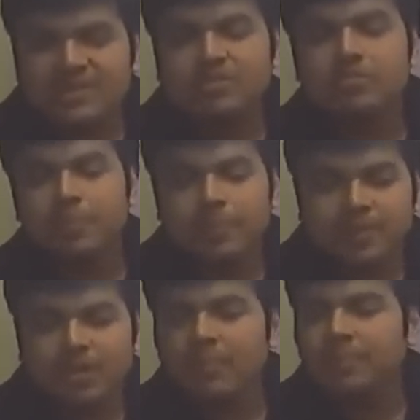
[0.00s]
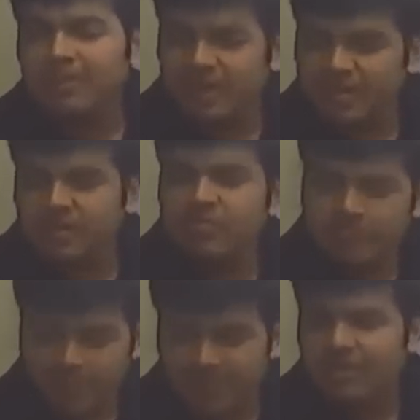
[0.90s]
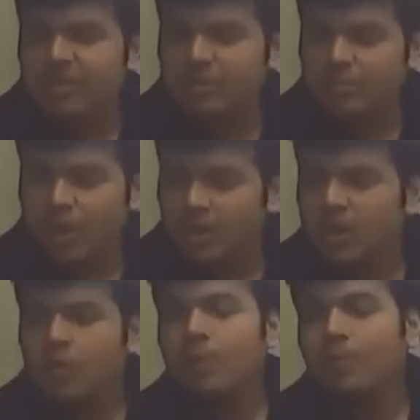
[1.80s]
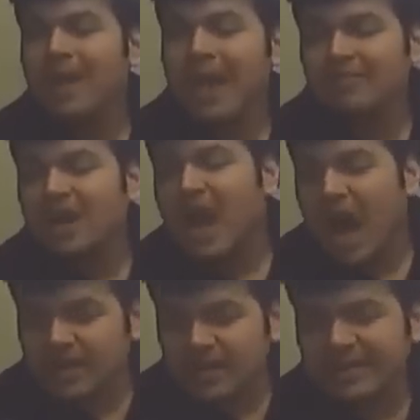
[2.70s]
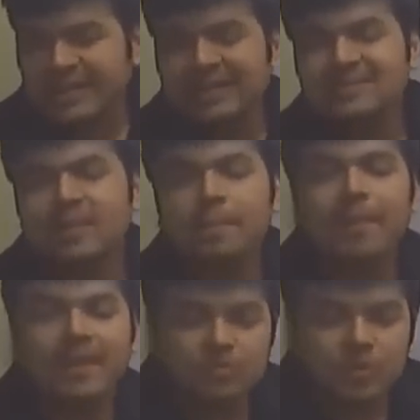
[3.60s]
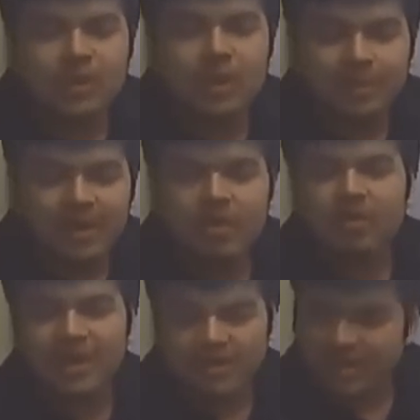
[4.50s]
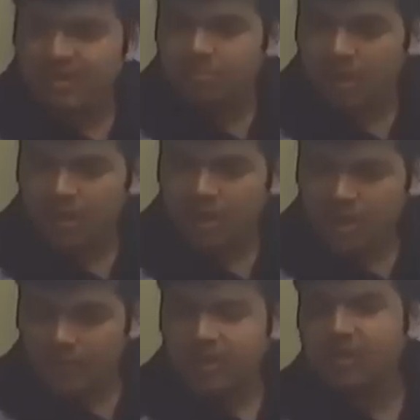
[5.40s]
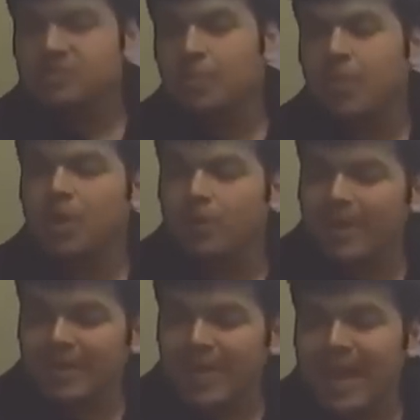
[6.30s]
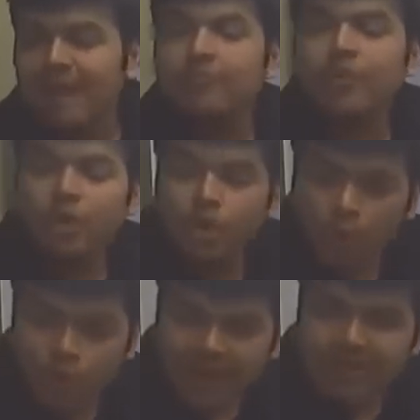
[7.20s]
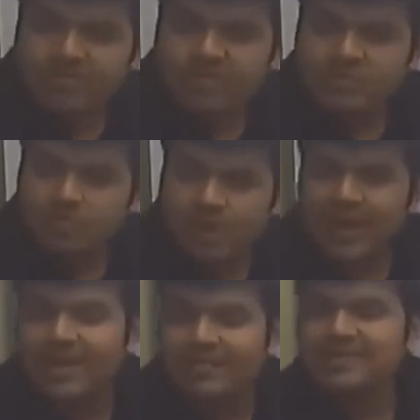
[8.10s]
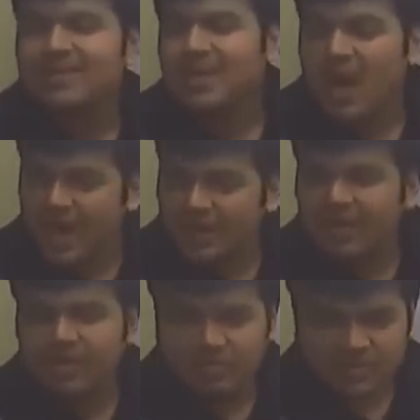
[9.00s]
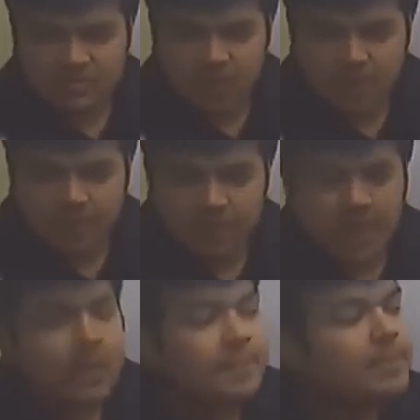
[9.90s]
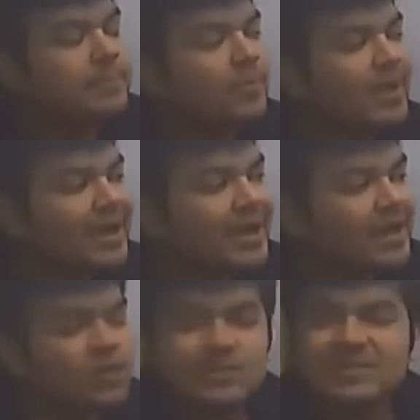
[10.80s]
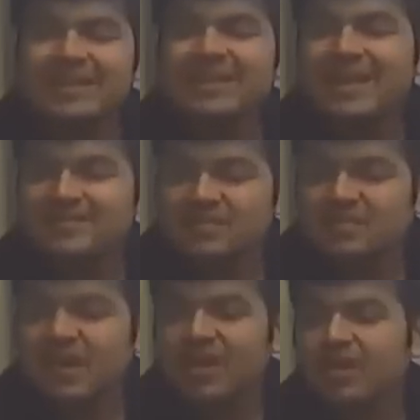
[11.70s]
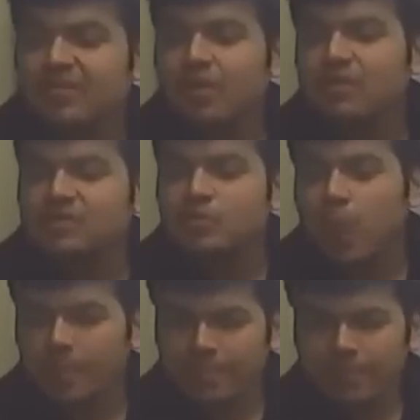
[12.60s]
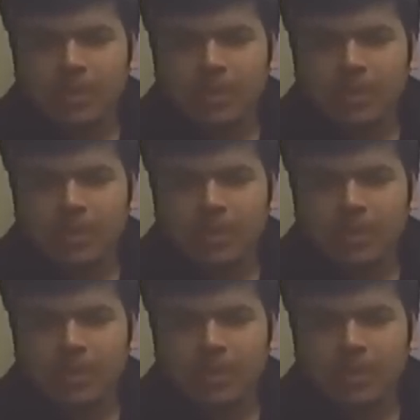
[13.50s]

the triple B or a triple B rated bond will be having a higher yield as compared to a double A or an A rated bond, because you're borrowing for a low credit risk bond and investing in a high credit risk bond. People were getting into CDSs, credit default swap.